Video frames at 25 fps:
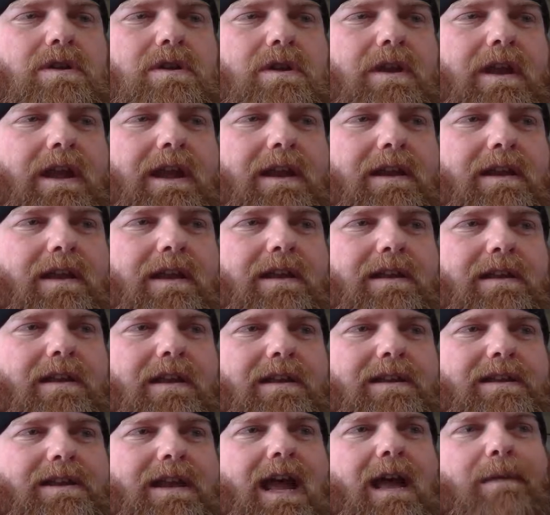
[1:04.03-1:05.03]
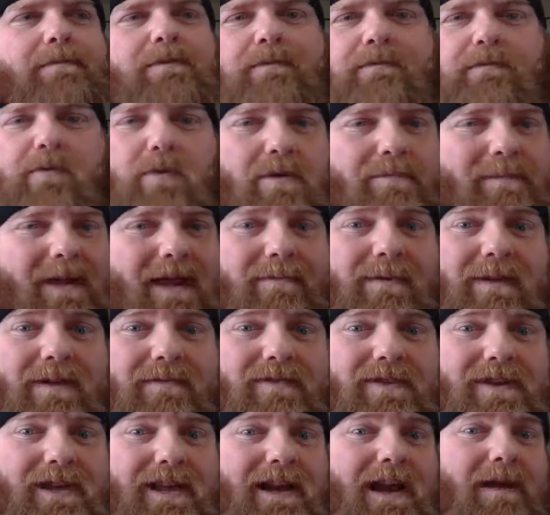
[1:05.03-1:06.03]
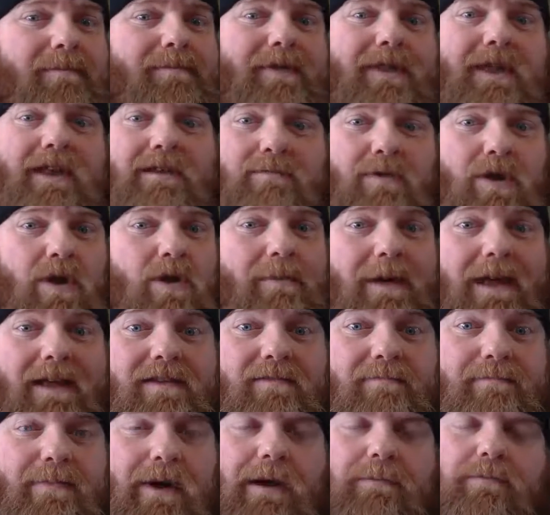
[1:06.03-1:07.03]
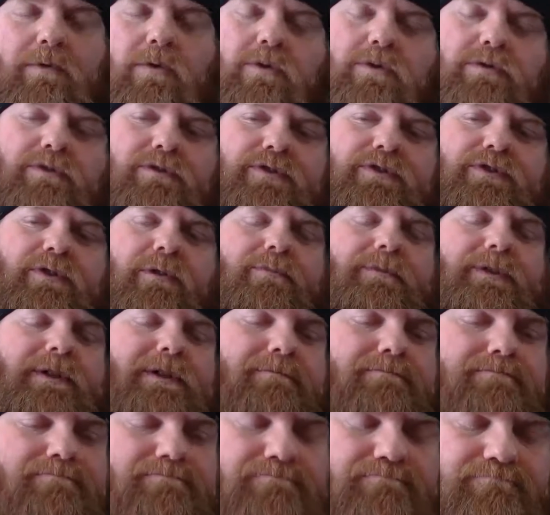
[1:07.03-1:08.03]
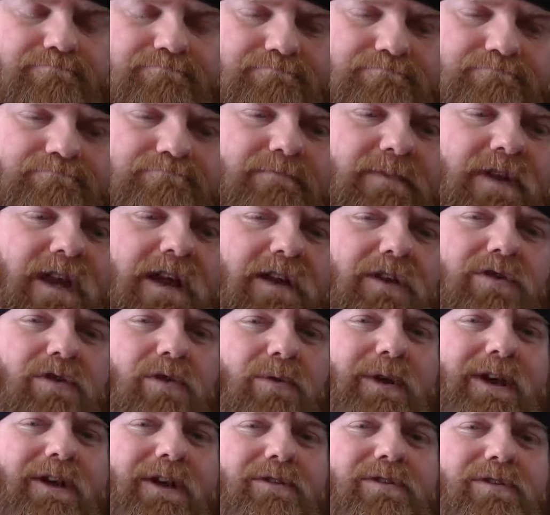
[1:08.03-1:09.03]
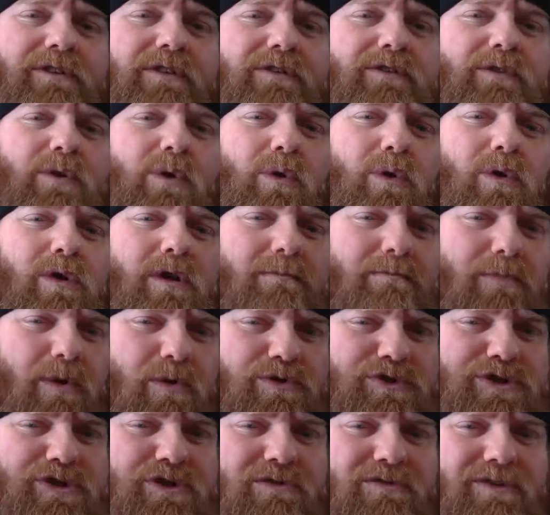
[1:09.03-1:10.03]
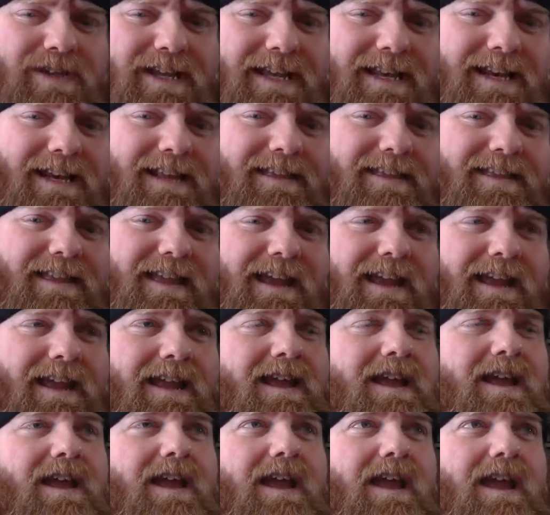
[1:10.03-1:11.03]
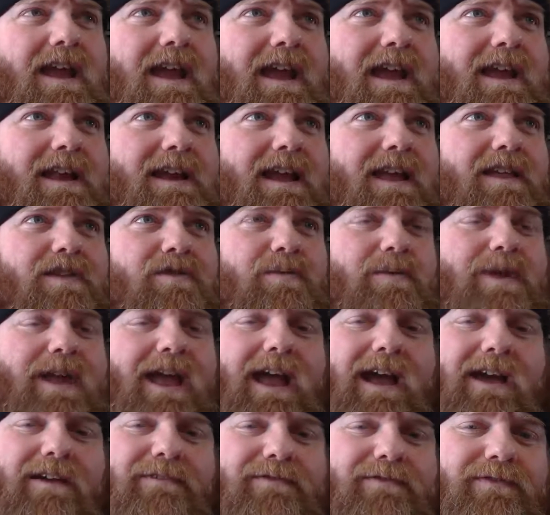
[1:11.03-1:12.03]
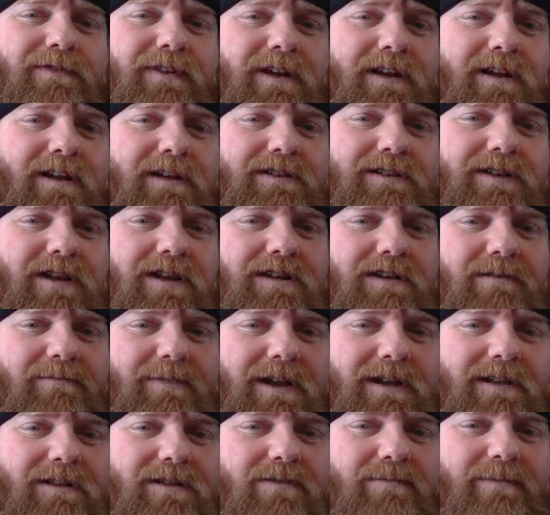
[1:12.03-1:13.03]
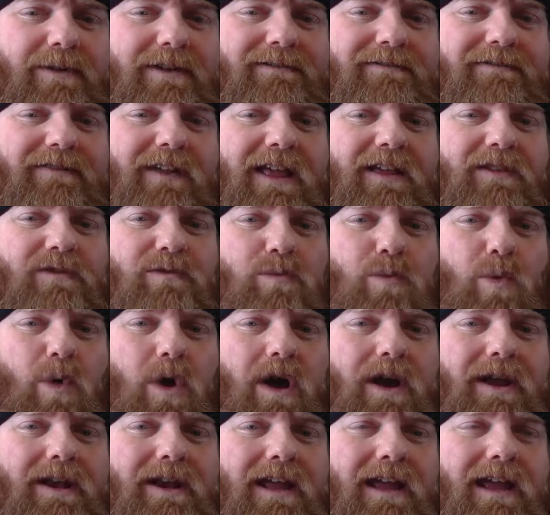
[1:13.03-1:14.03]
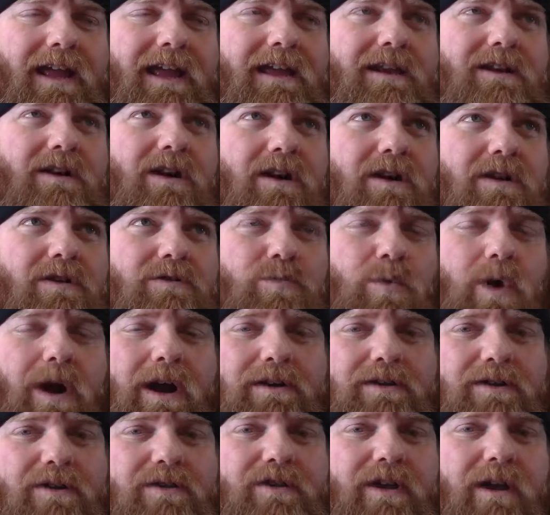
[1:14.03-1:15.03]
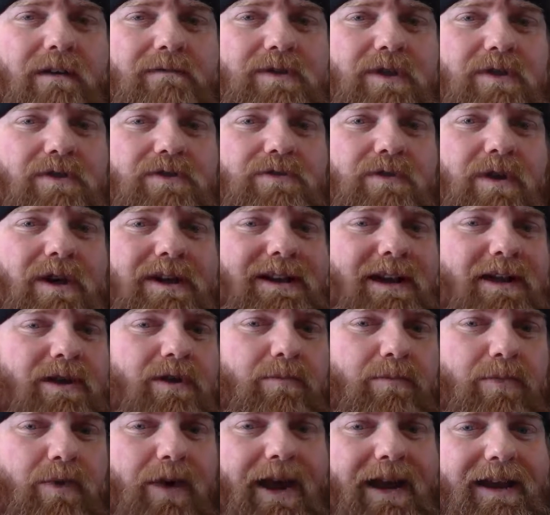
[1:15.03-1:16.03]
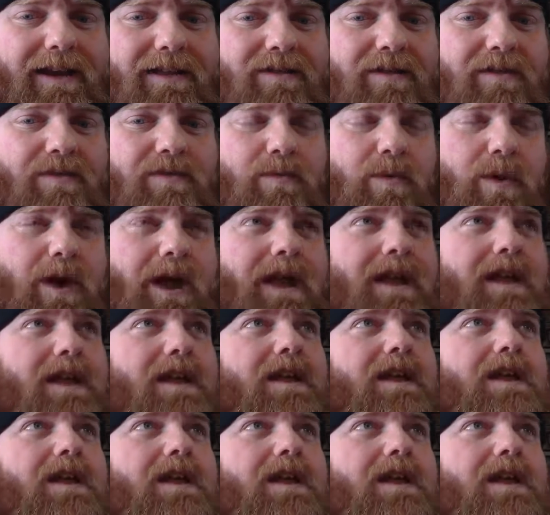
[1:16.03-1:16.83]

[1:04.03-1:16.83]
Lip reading: And in times before, maybe even get up and then go make some popcorn or something. So here's this whole emotional eating thing. And as we have talked about a little bit, phase 1 in Hardwired to Self-Destruct, how your brain is this way.